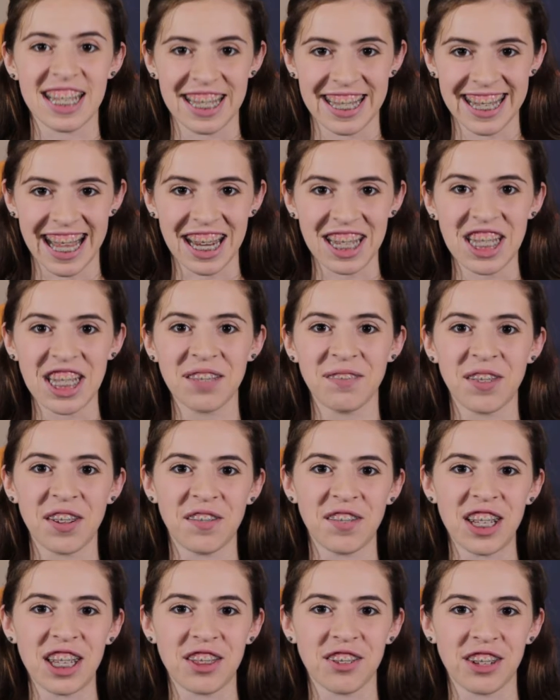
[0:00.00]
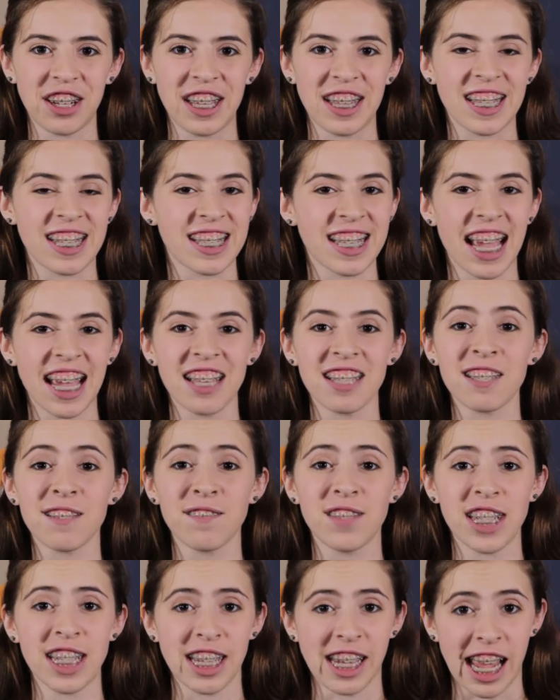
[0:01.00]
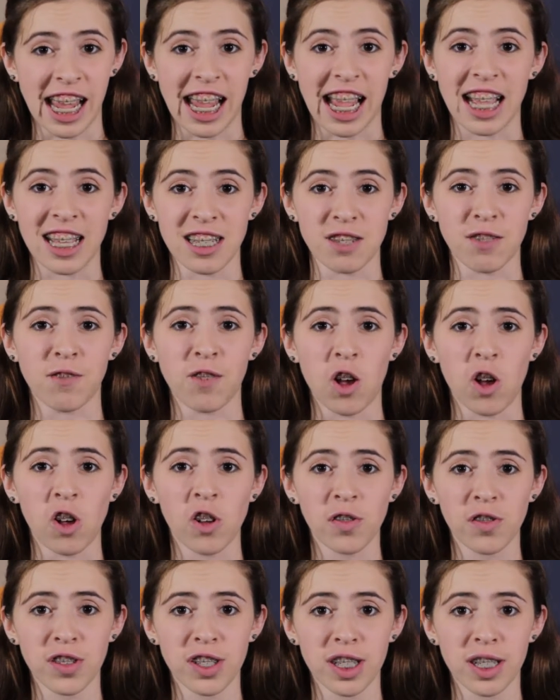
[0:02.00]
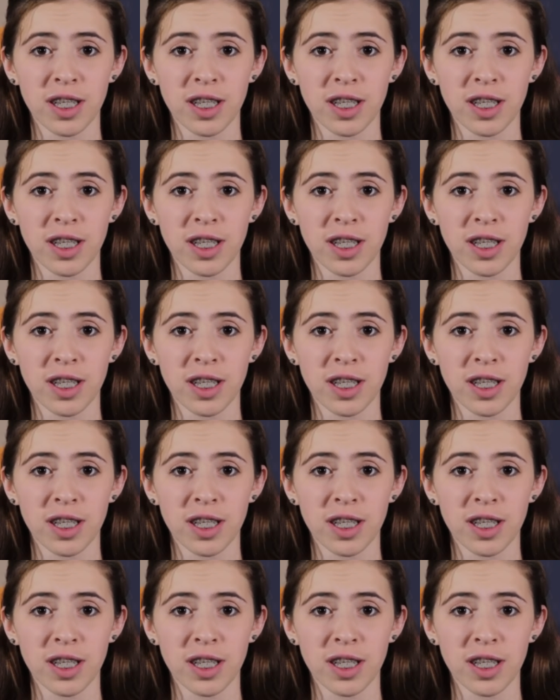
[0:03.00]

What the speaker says: Since 1953, the science of DNA has evolved.